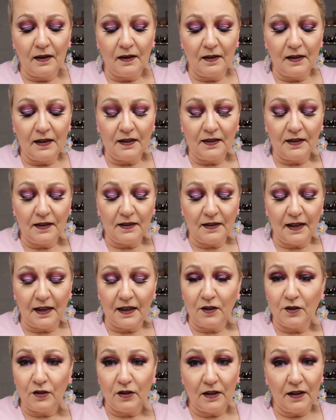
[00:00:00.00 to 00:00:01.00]
and this is
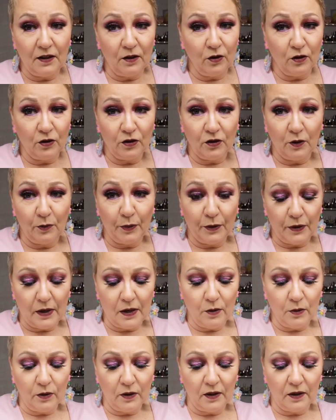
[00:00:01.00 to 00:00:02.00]
actually not a
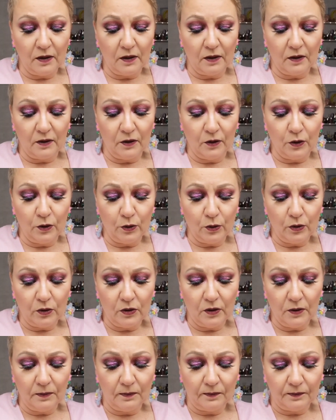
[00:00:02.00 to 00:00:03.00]
brown
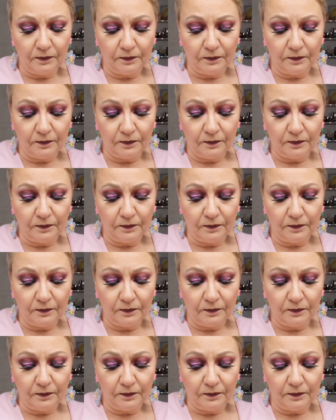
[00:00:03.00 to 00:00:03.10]
nude.